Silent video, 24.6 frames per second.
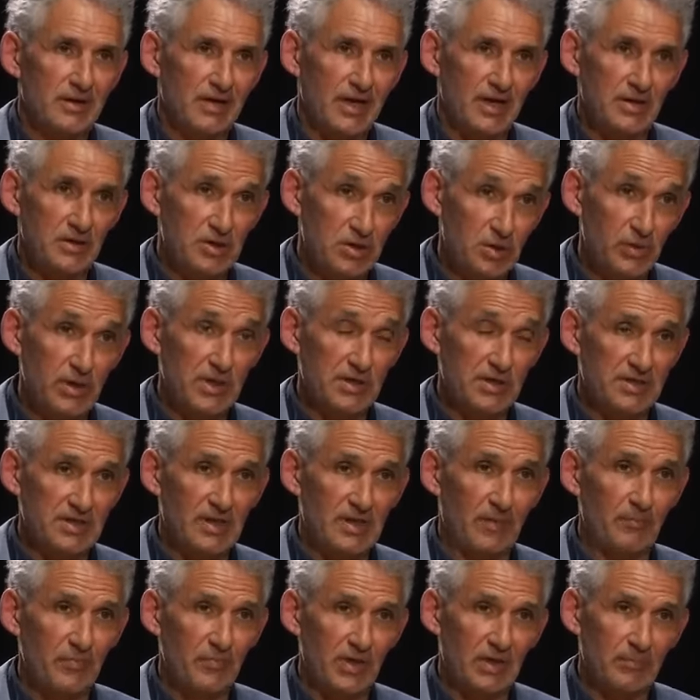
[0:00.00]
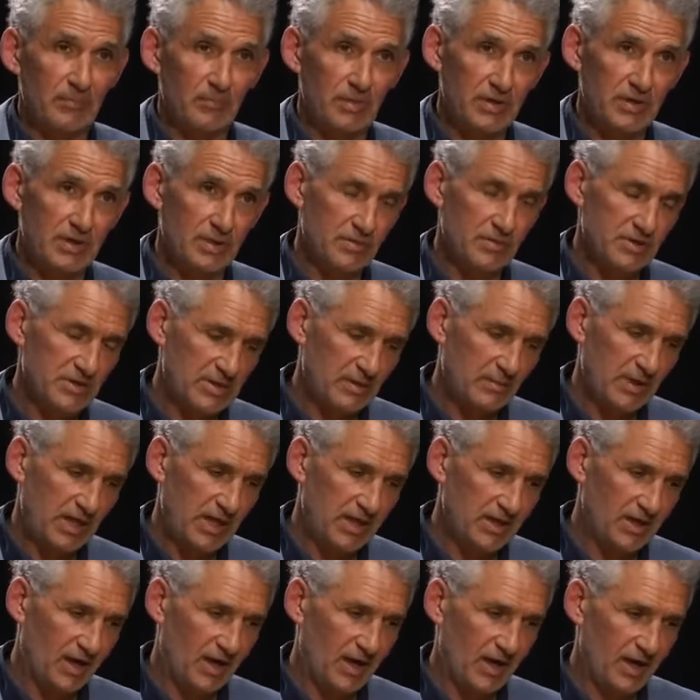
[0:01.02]
and doing something, but there was something
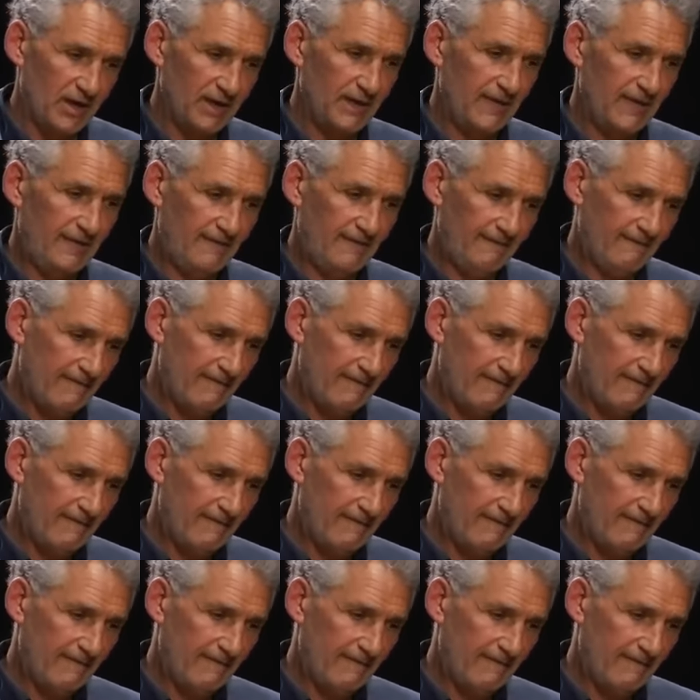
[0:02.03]
in our